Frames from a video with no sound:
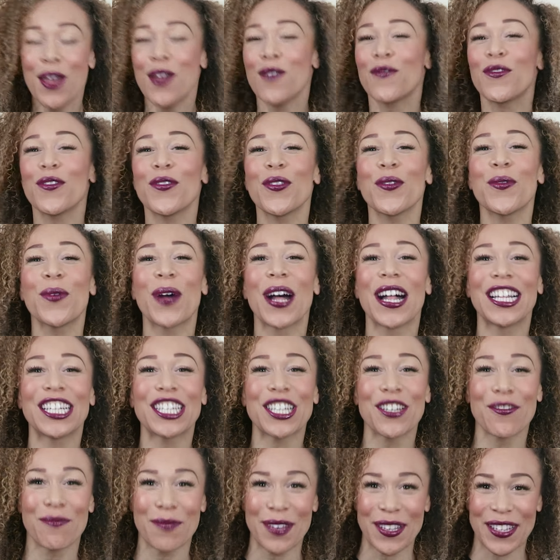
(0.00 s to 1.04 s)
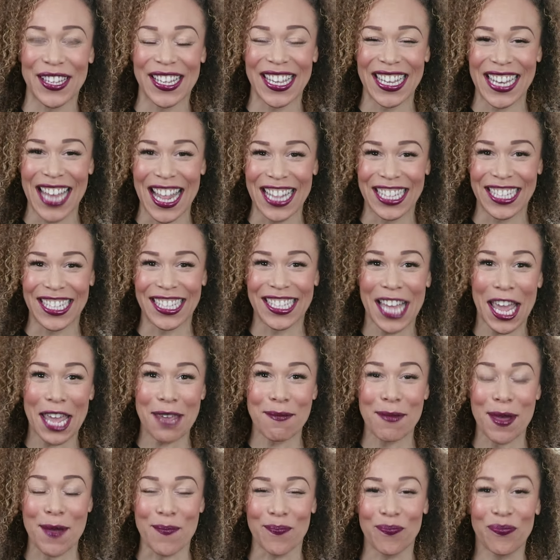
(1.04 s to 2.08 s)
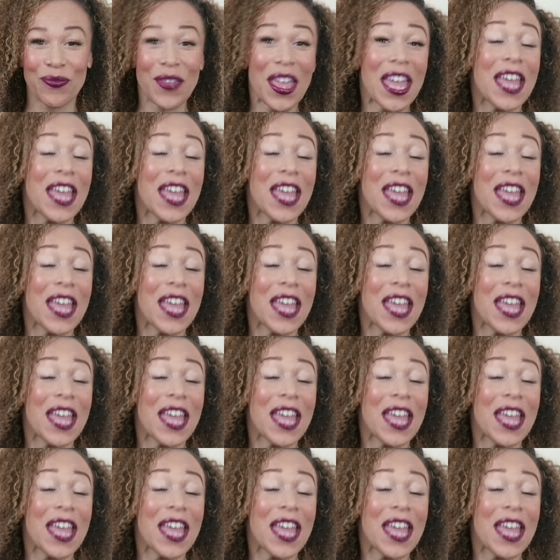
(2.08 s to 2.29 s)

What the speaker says: from the world of music and entertainment.